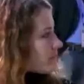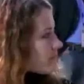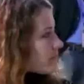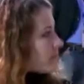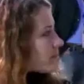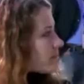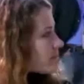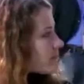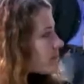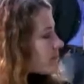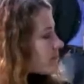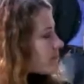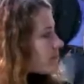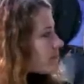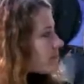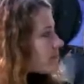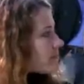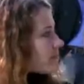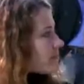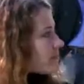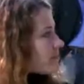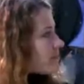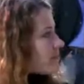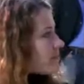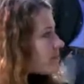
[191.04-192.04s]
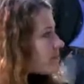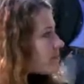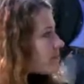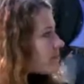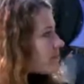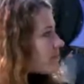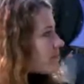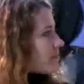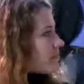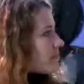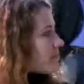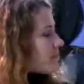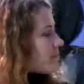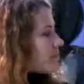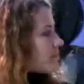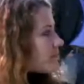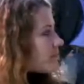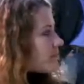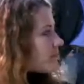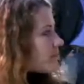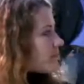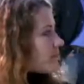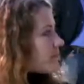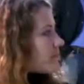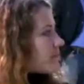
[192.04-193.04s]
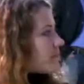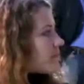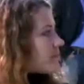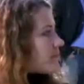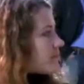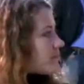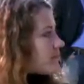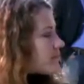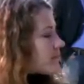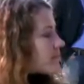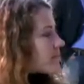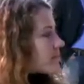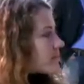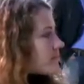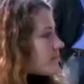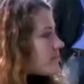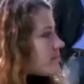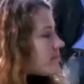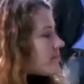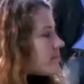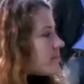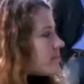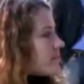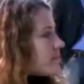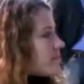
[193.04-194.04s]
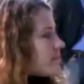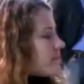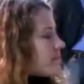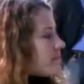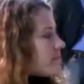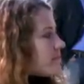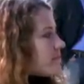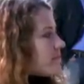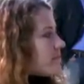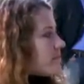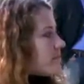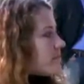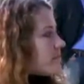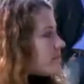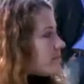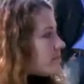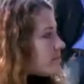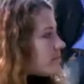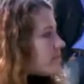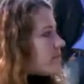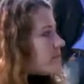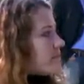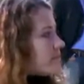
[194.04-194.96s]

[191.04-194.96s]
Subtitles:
[no speech]